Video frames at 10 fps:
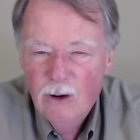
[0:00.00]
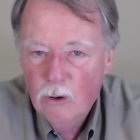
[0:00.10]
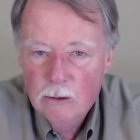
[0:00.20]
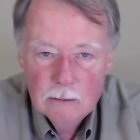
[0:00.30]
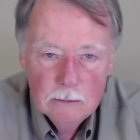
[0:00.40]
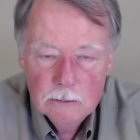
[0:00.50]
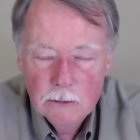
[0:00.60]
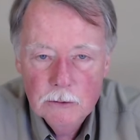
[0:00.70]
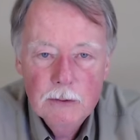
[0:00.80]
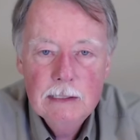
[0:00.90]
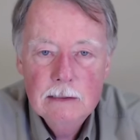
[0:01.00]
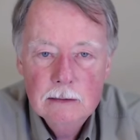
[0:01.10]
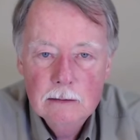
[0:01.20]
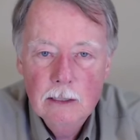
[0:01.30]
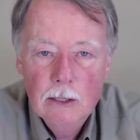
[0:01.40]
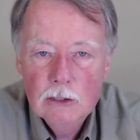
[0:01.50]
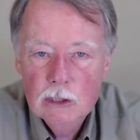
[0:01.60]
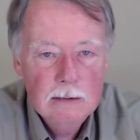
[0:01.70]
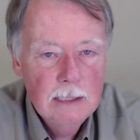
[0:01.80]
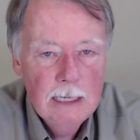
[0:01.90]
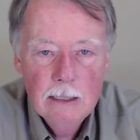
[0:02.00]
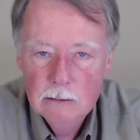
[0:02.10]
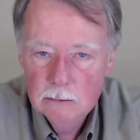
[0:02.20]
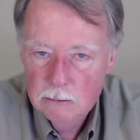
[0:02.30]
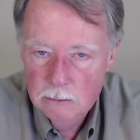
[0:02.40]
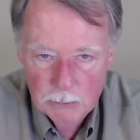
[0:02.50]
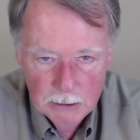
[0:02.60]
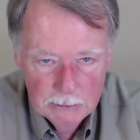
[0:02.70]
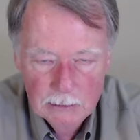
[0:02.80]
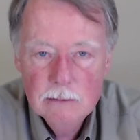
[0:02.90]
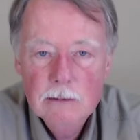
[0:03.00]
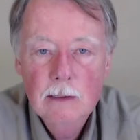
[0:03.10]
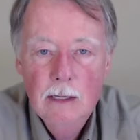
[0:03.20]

oils or grease, you know, it just kills the brilliance.